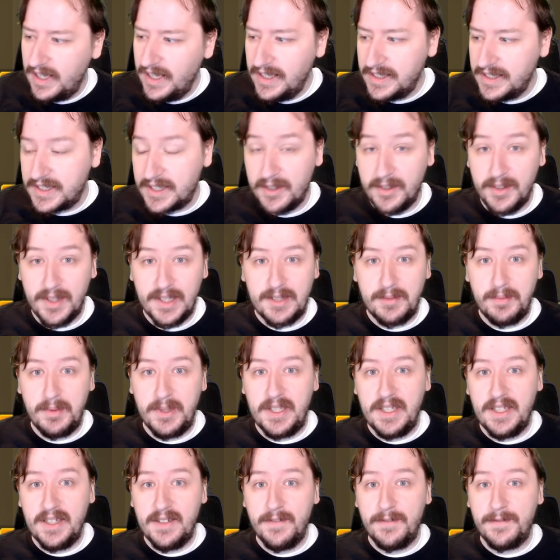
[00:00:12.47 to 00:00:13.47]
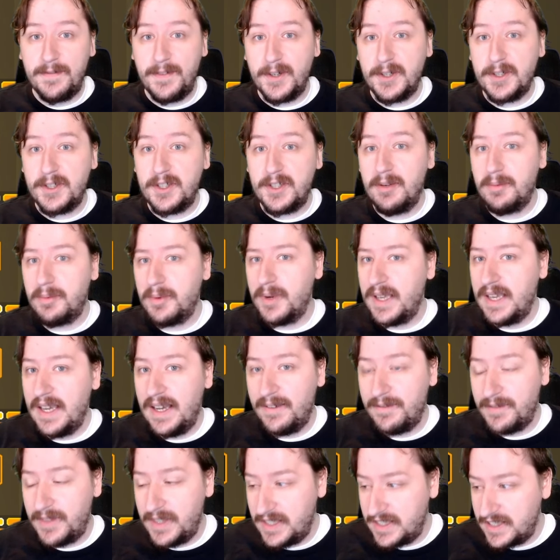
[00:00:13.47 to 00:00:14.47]
So let's begin. First up we
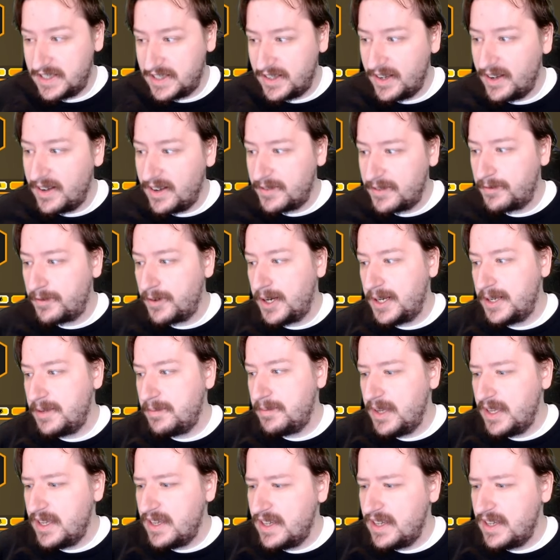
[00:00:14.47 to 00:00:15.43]
have the stock frame.